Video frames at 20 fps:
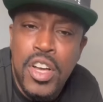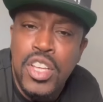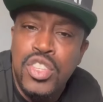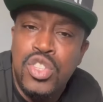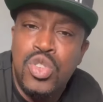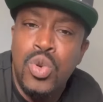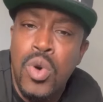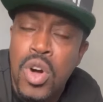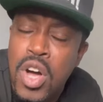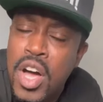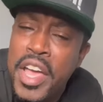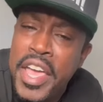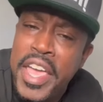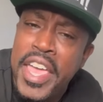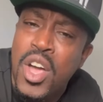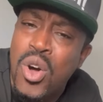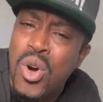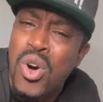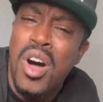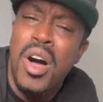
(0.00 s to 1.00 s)
doing her hair
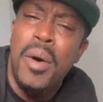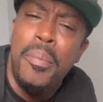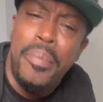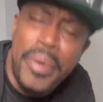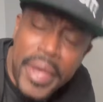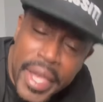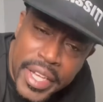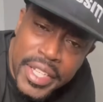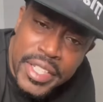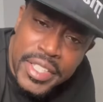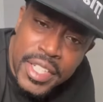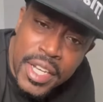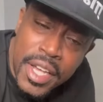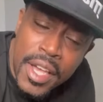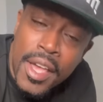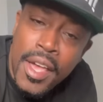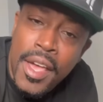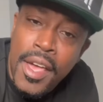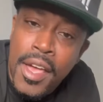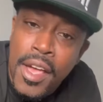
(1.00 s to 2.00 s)
on her page?
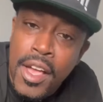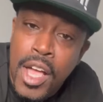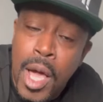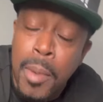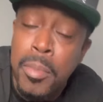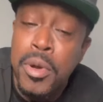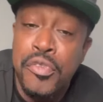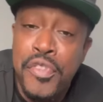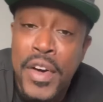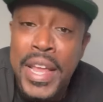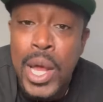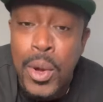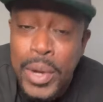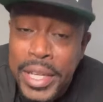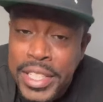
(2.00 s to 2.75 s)
Come to find out, it's